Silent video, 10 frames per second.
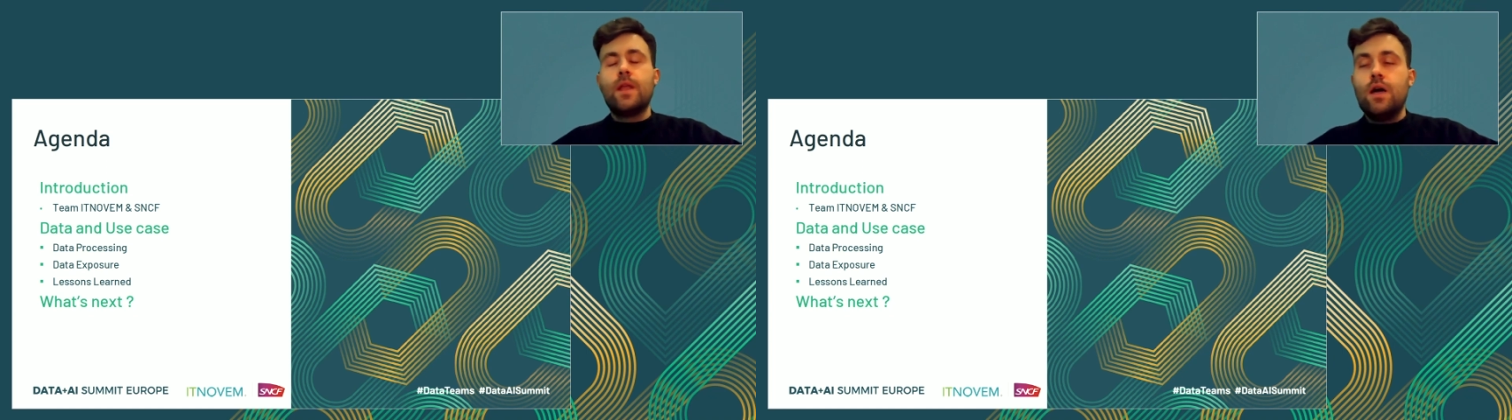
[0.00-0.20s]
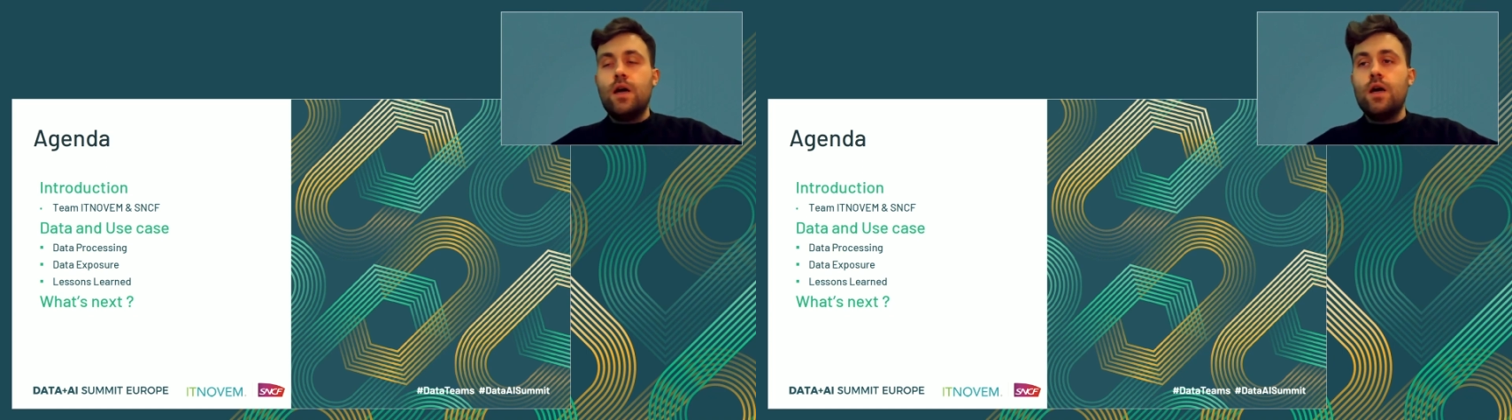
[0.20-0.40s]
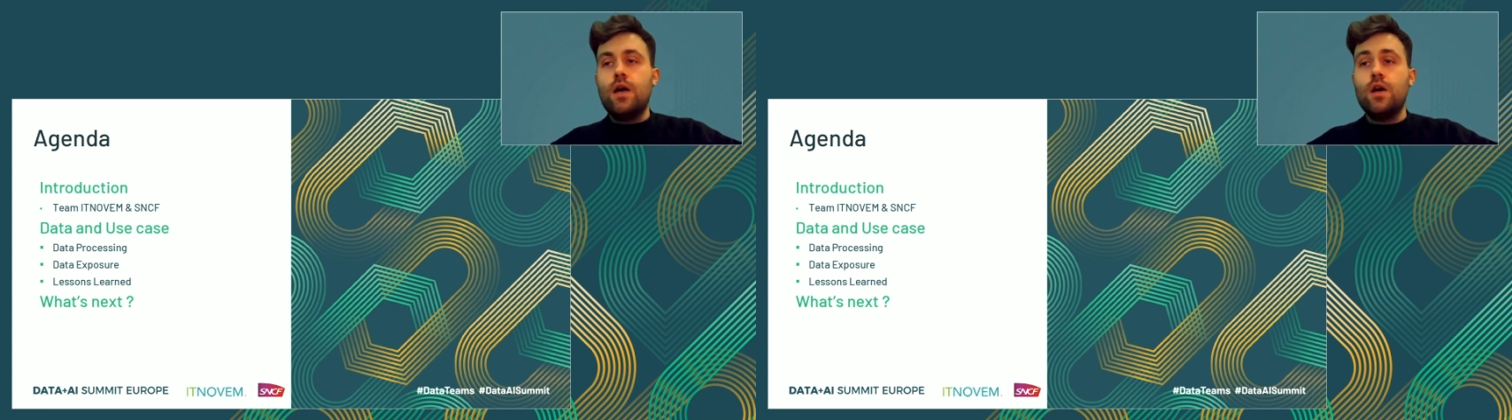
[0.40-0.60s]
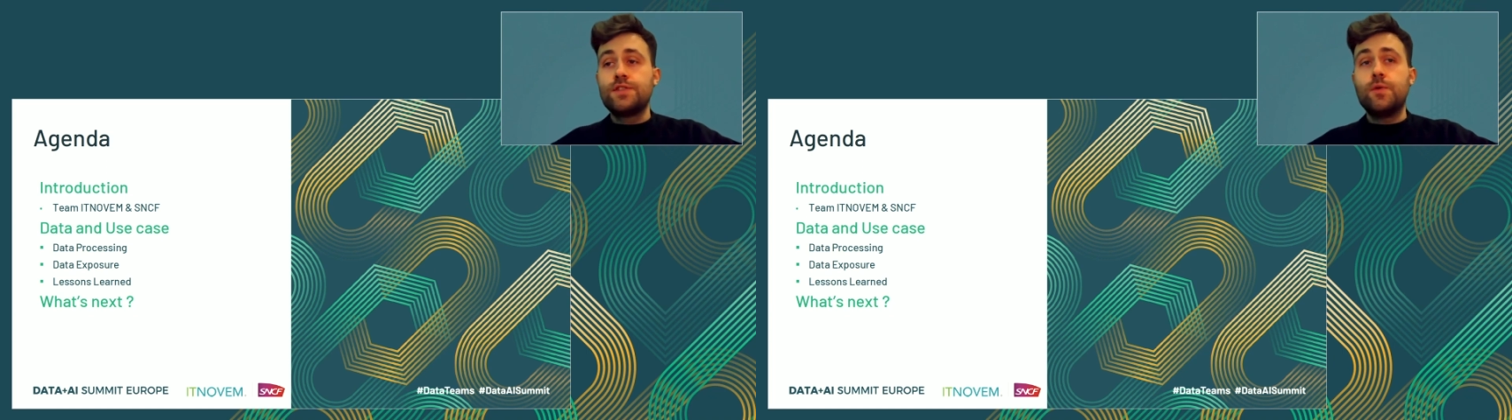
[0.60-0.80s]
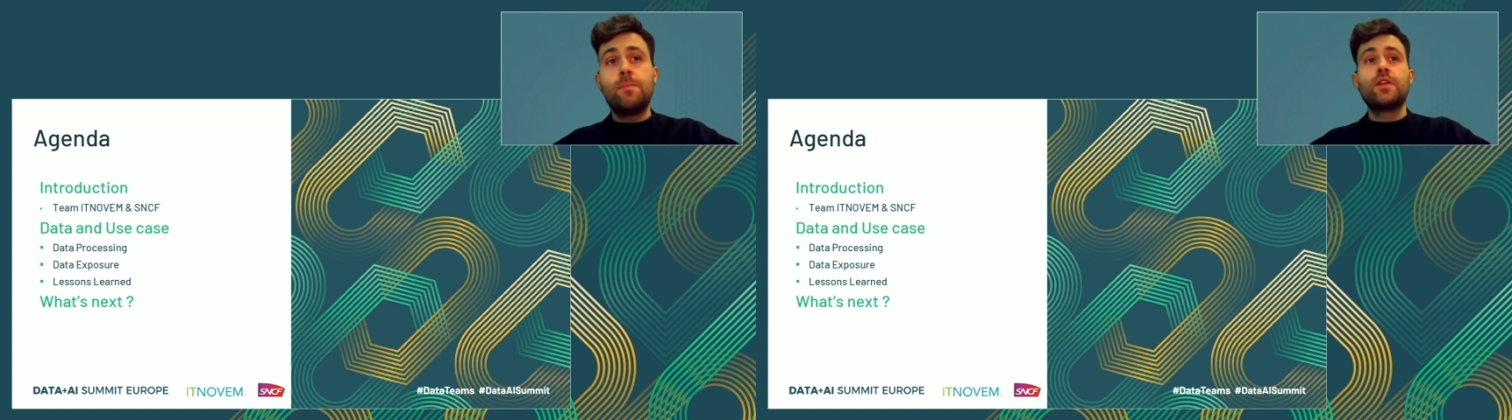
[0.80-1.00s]
uh, a
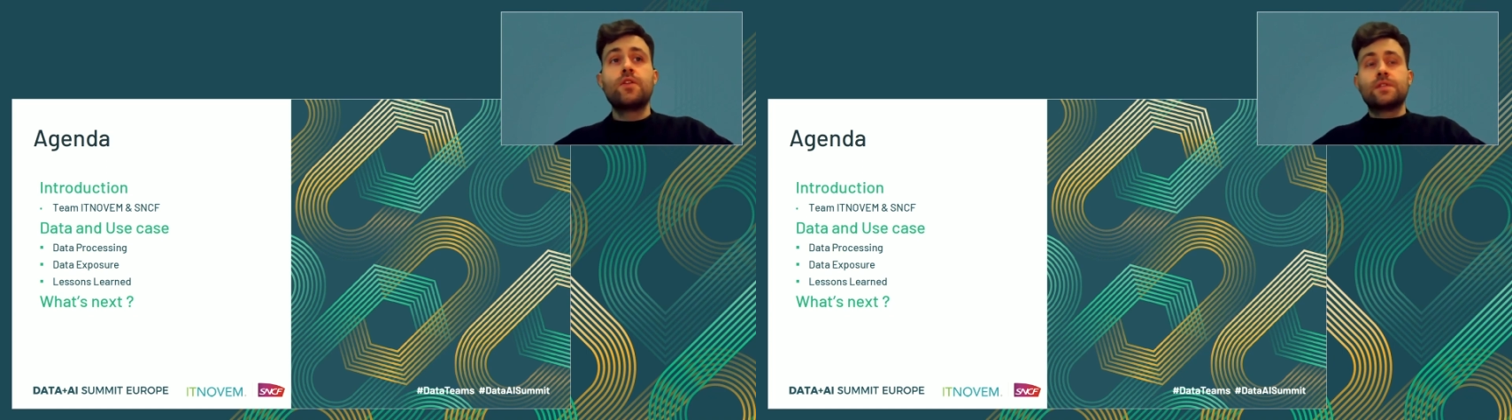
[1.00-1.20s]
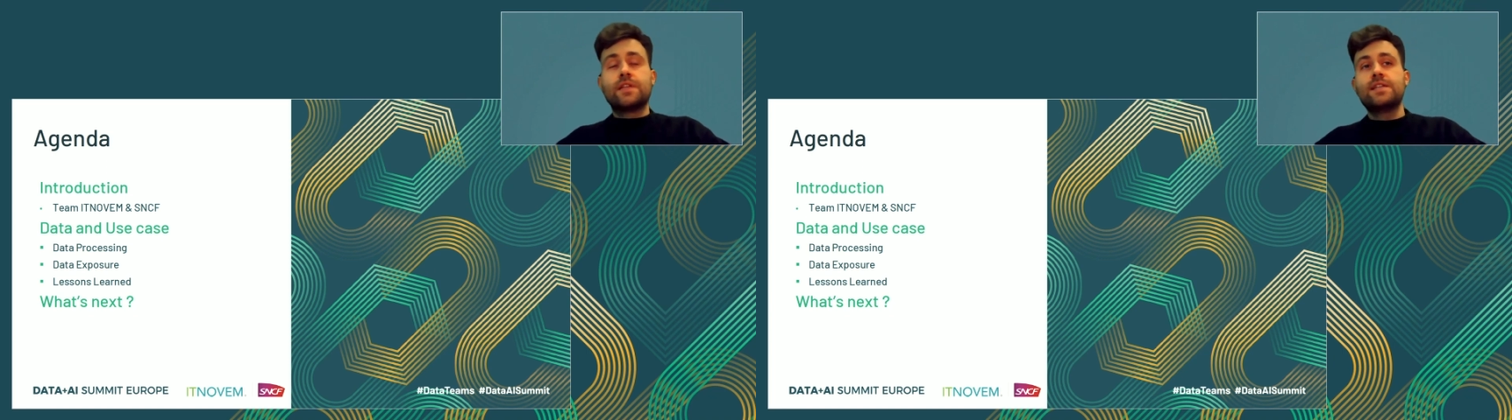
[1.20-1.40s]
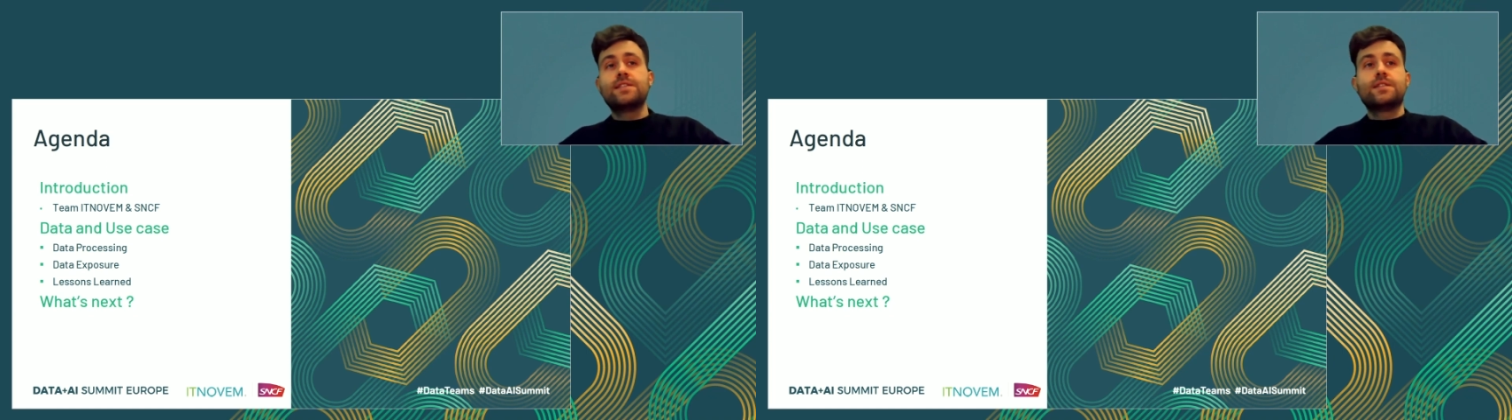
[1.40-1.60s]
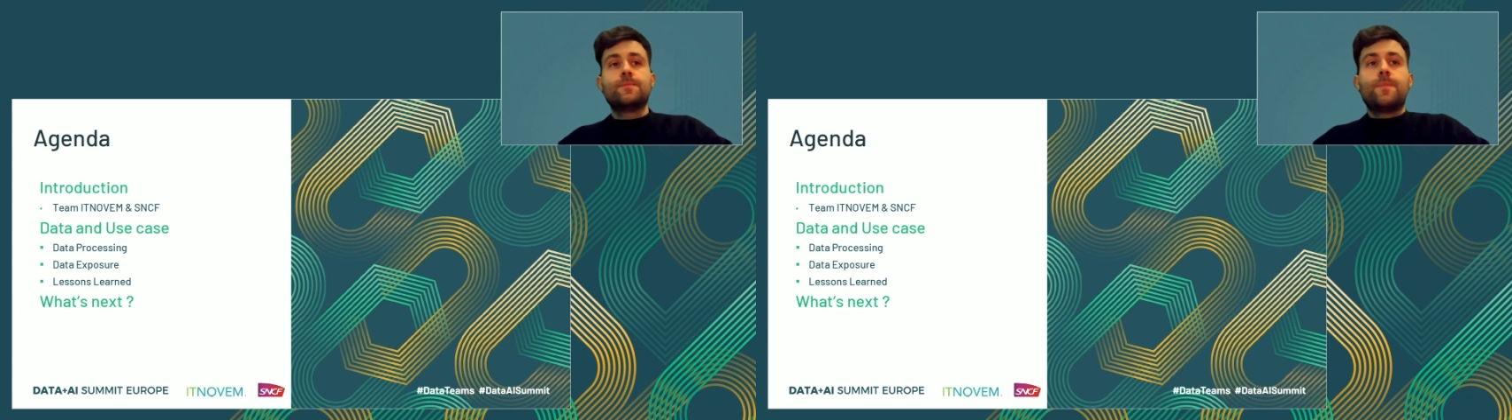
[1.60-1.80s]
streaming use case